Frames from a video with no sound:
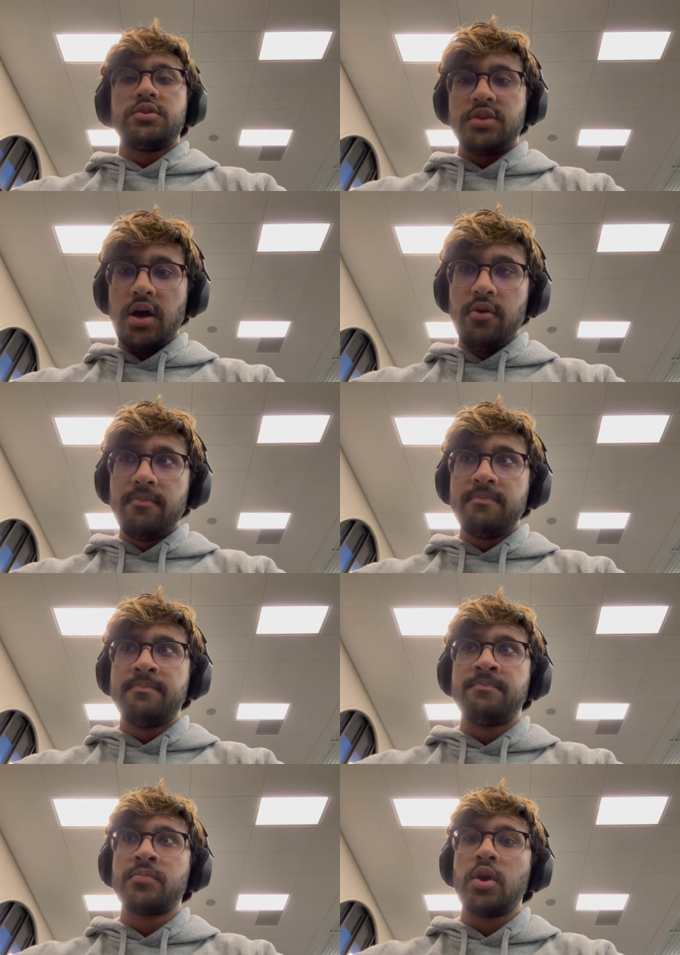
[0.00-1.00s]
So
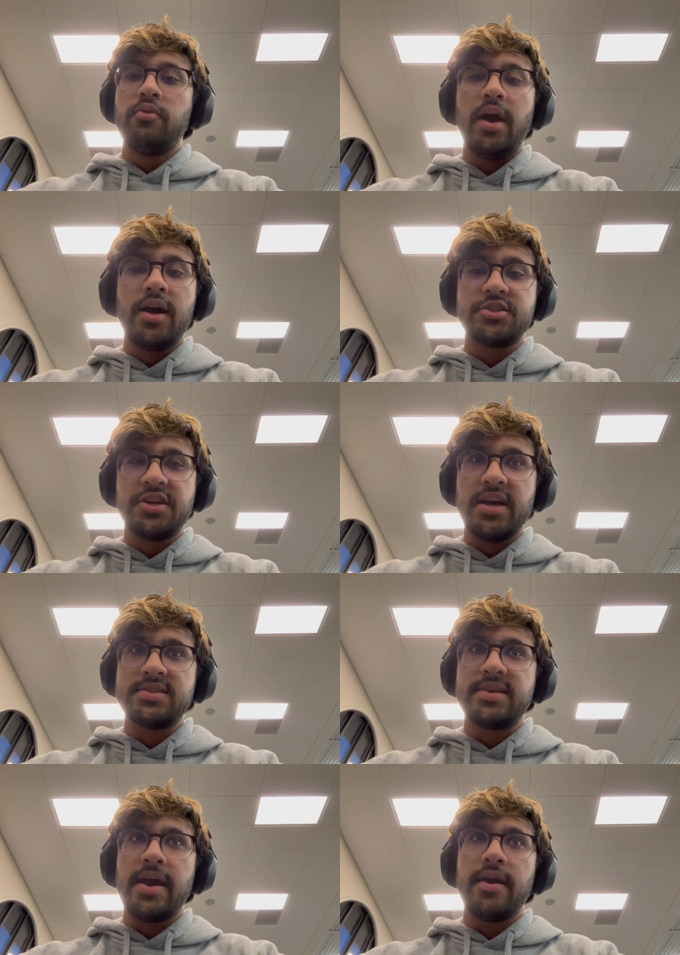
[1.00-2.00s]
we are
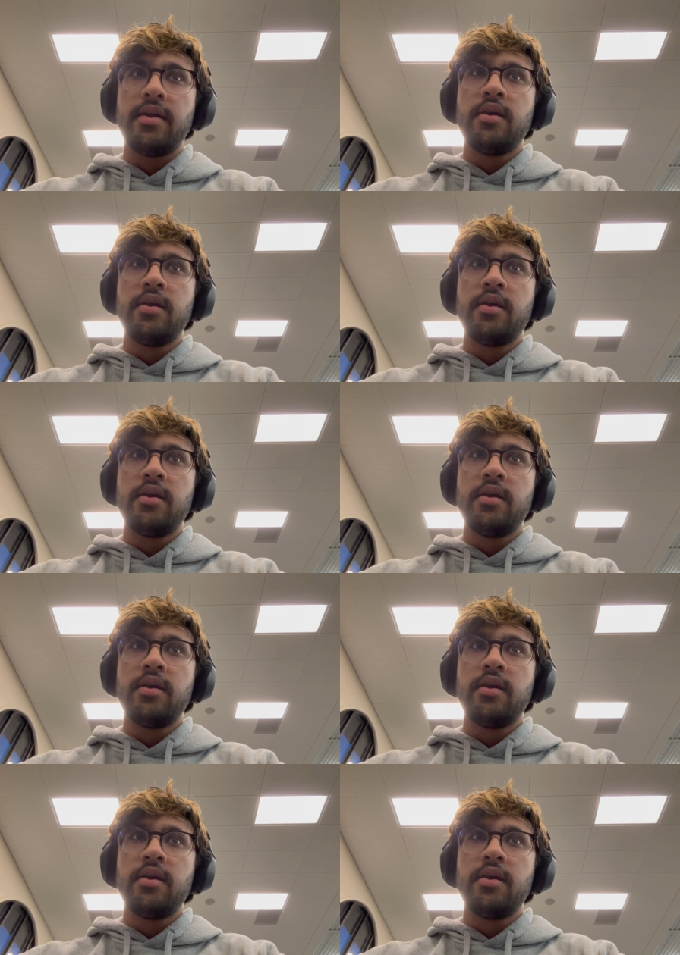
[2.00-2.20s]
chest day.